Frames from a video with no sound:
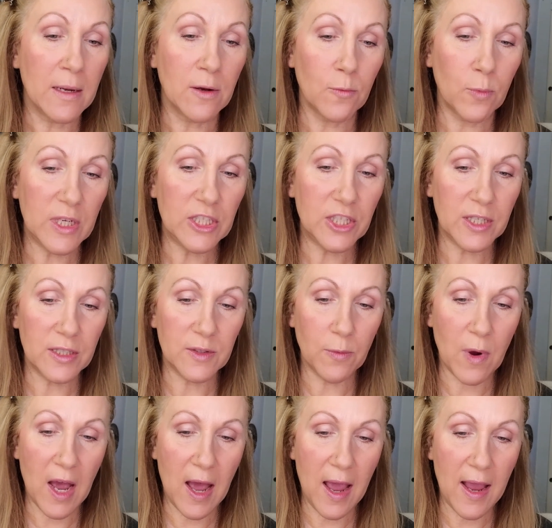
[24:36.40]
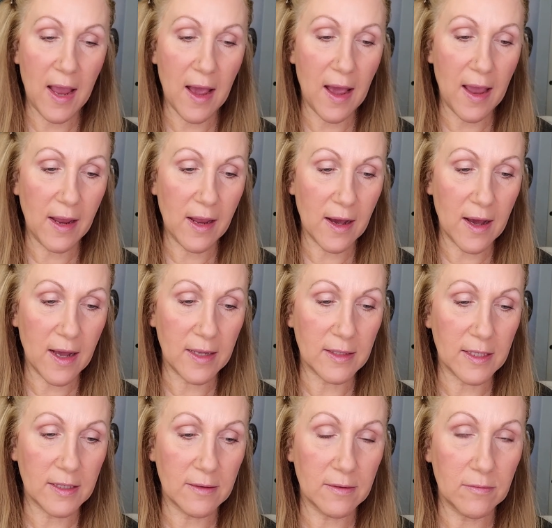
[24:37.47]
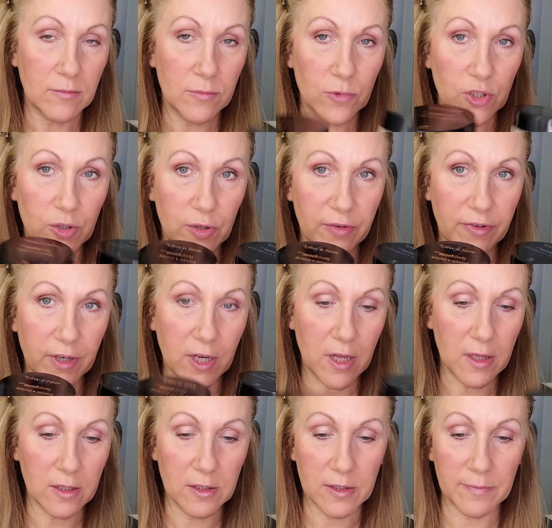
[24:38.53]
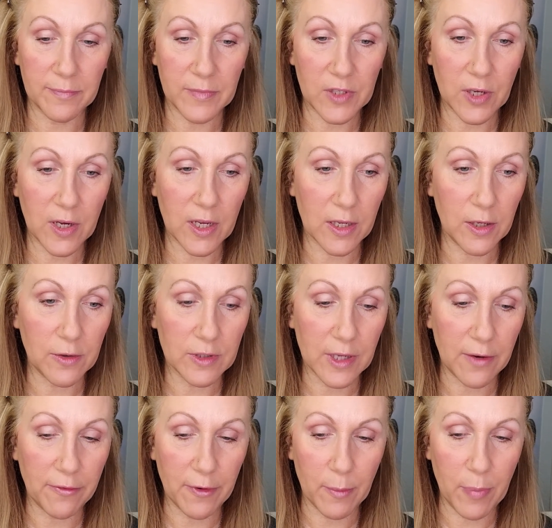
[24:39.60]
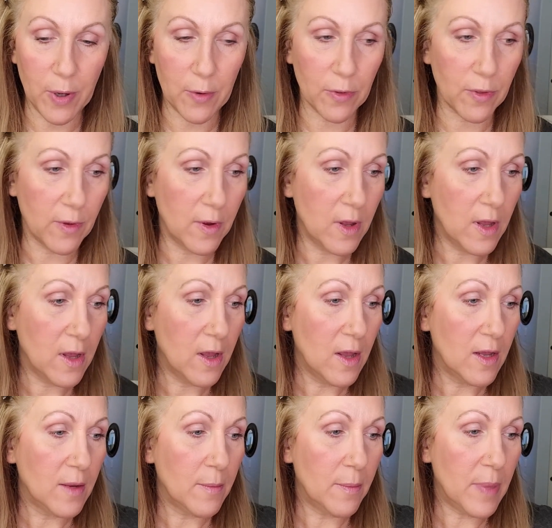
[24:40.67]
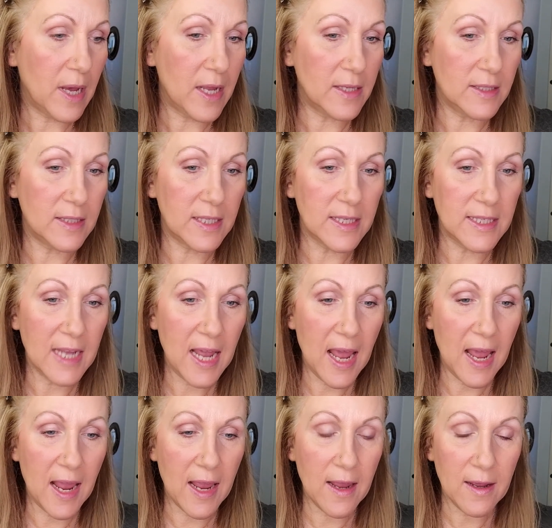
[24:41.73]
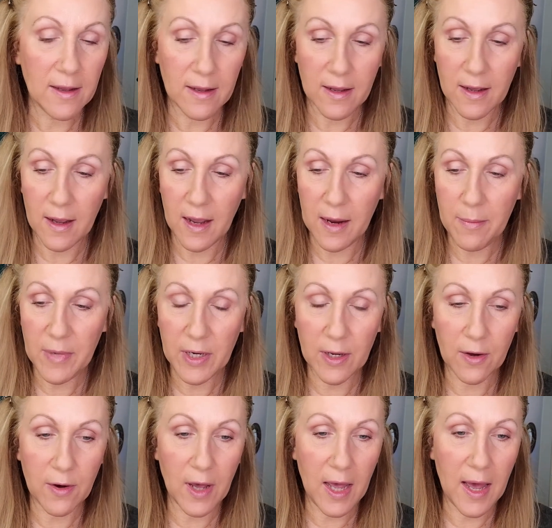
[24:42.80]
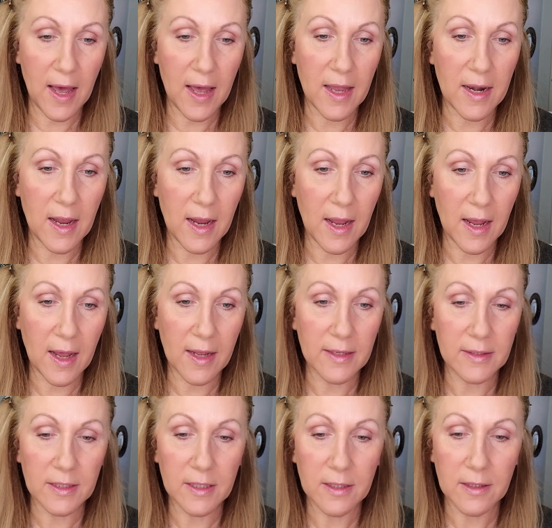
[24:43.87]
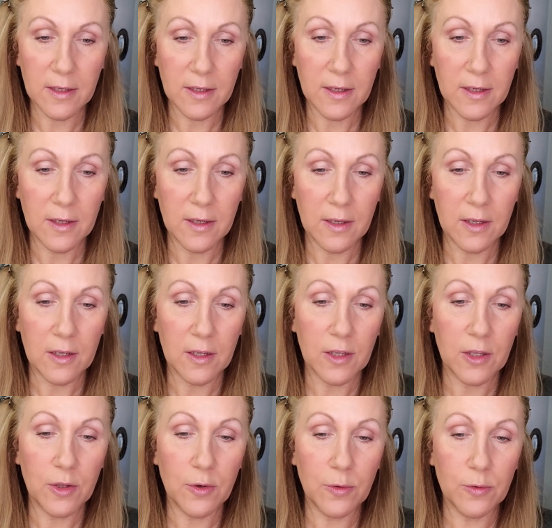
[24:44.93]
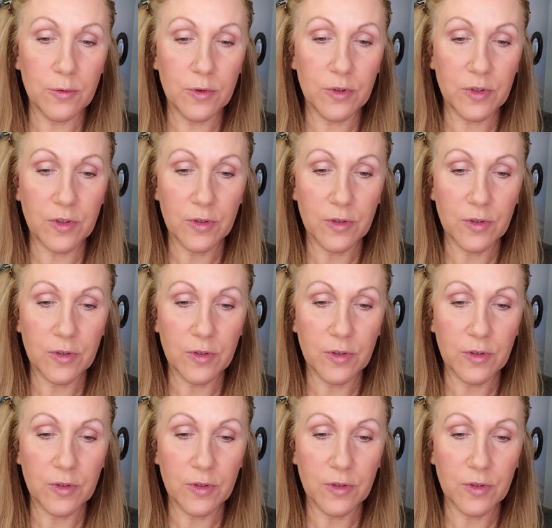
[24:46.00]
which is why I got two different colors. So I could use it for both. But today, I'm going to go ahead and use